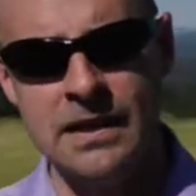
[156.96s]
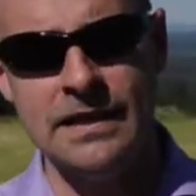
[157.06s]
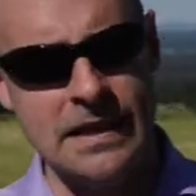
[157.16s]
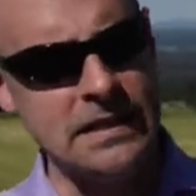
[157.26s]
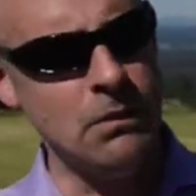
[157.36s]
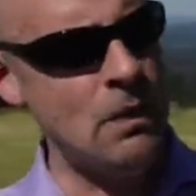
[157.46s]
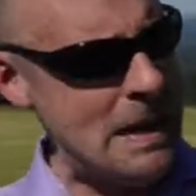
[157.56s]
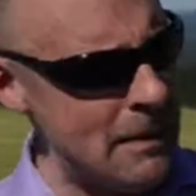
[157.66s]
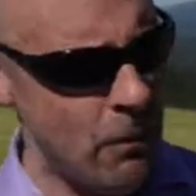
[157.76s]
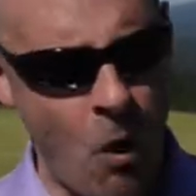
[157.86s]
it's, it's a
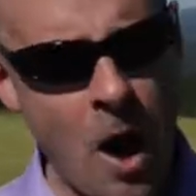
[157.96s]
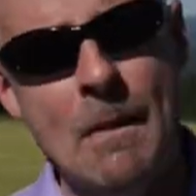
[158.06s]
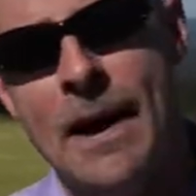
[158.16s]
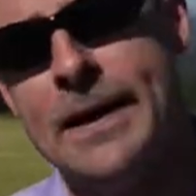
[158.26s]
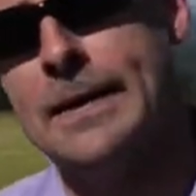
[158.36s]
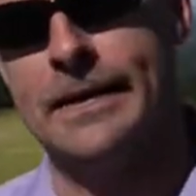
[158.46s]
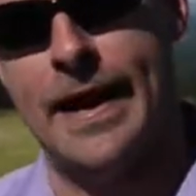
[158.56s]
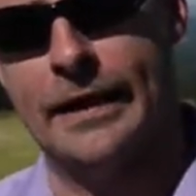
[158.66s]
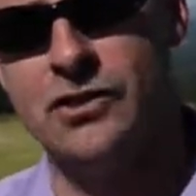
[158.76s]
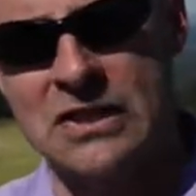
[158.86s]
wee bit warm out here
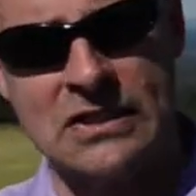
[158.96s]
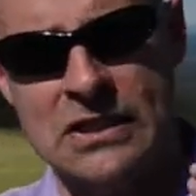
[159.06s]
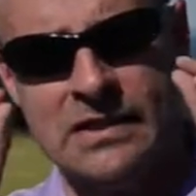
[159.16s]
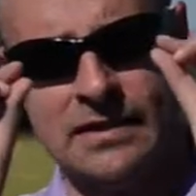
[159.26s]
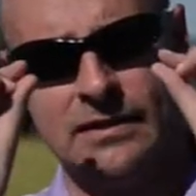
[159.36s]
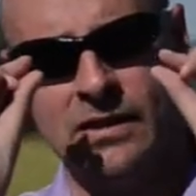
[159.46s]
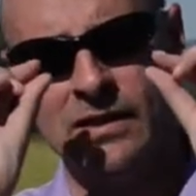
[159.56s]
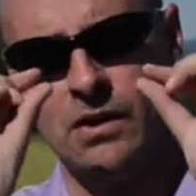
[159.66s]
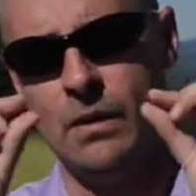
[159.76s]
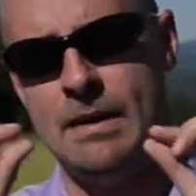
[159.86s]
today, just just
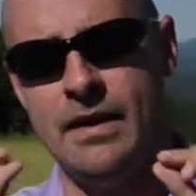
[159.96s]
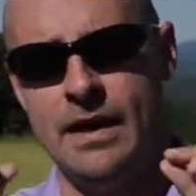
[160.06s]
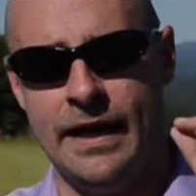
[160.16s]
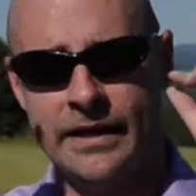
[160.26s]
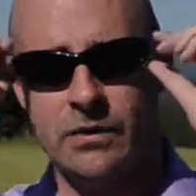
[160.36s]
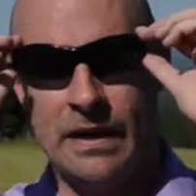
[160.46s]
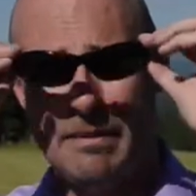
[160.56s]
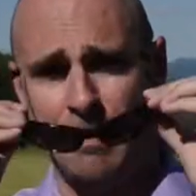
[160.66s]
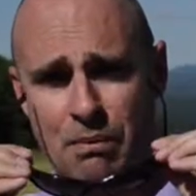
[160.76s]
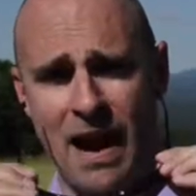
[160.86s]
just a wee bit, and it's a wee
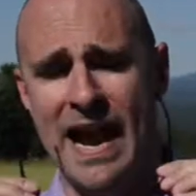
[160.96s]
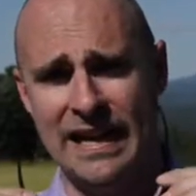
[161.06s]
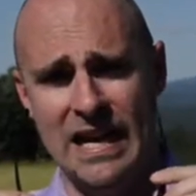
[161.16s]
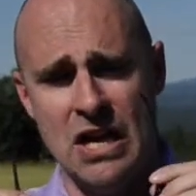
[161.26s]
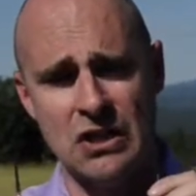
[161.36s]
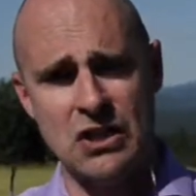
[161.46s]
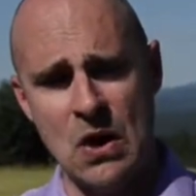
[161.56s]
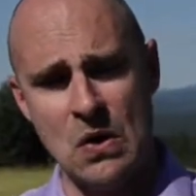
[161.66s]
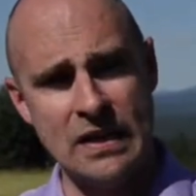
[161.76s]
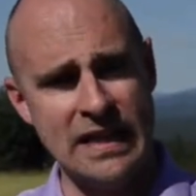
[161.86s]
bit bright.
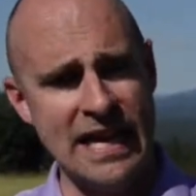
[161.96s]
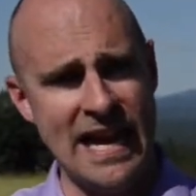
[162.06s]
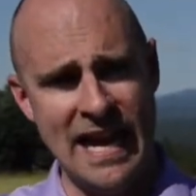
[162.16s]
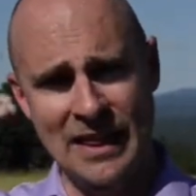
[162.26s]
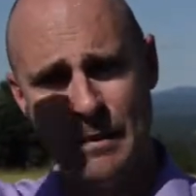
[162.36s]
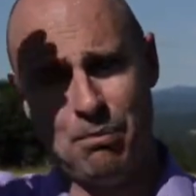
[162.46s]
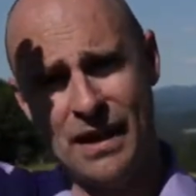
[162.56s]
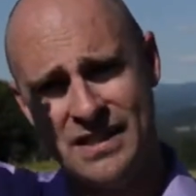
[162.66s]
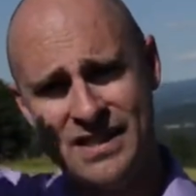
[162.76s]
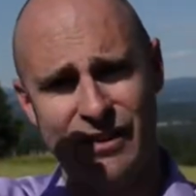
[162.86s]
So, in the
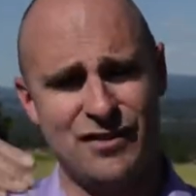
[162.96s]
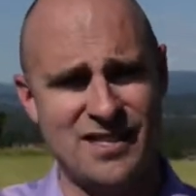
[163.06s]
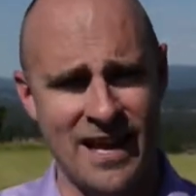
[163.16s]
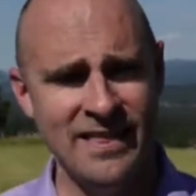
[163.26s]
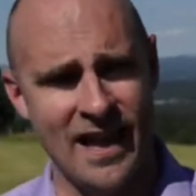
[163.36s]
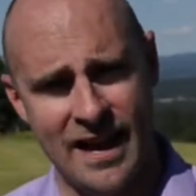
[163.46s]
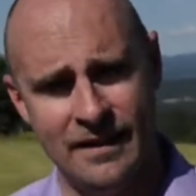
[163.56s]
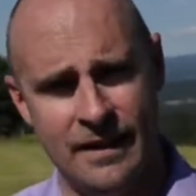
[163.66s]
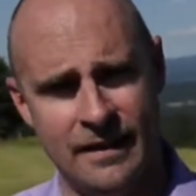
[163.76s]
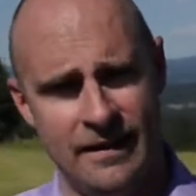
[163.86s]
presence of
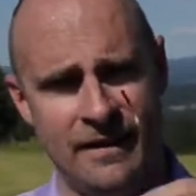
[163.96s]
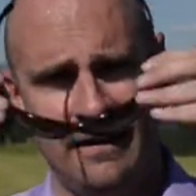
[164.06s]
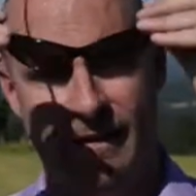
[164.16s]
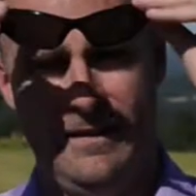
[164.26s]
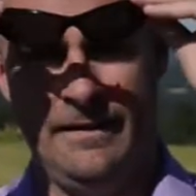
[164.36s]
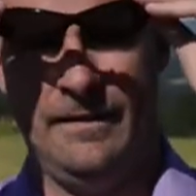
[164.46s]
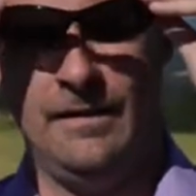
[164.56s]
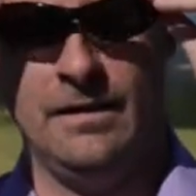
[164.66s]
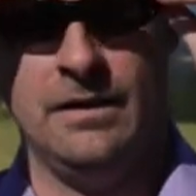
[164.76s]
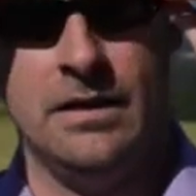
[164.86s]
sunlight,
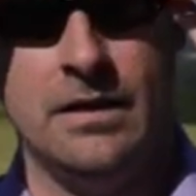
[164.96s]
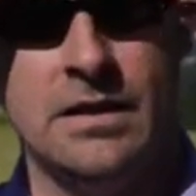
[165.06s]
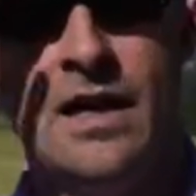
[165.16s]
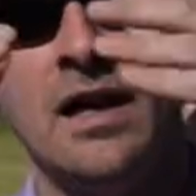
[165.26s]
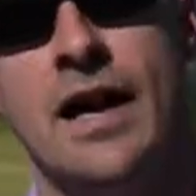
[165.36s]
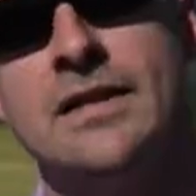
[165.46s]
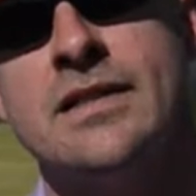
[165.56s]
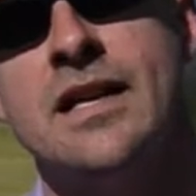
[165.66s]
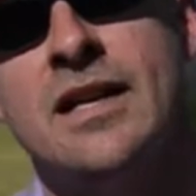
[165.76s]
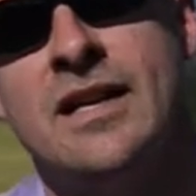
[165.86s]

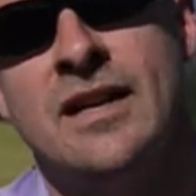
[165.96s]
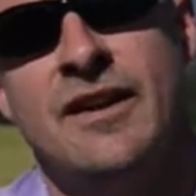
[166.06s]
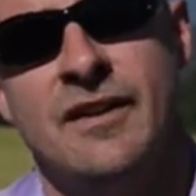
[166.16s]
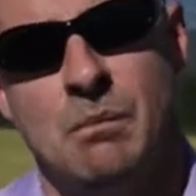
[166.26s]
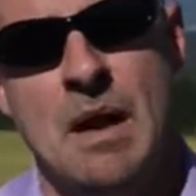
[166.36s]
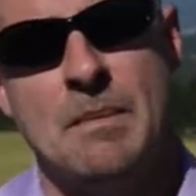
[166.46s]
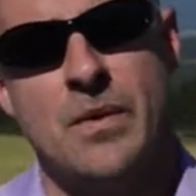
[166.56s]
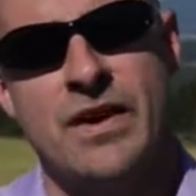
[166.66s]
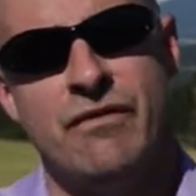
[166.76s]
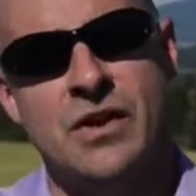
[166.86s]
sunglasses might be
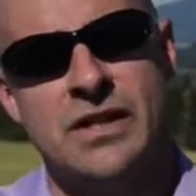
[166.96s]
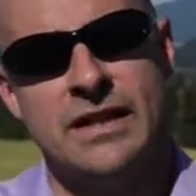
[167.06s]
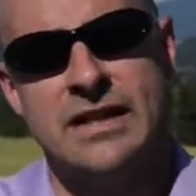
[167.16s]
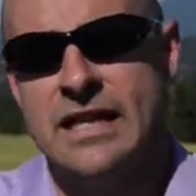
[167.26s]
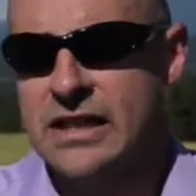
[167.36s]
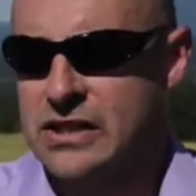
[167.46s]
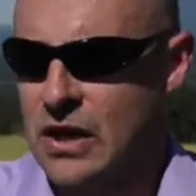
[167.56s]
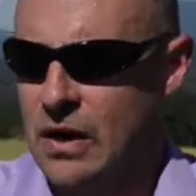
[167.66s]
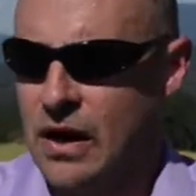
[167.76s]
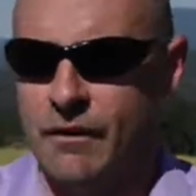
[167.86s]
reinforcing.
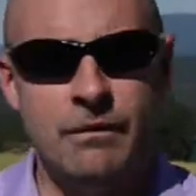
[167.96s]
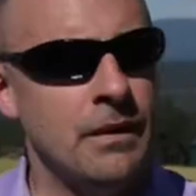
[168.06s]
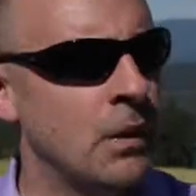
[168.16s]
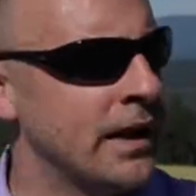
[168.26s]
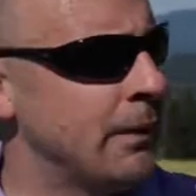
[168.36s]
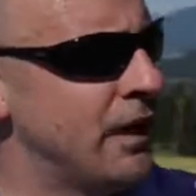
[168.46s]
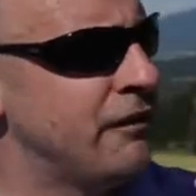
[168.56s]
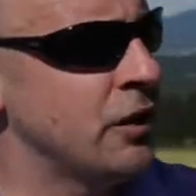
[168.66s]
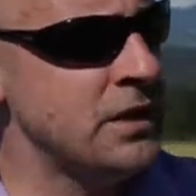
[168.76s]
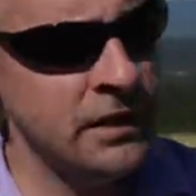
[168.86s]
So, what are they
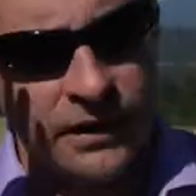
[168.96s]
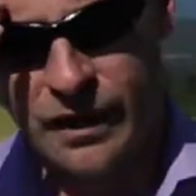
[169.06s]
reinforcing?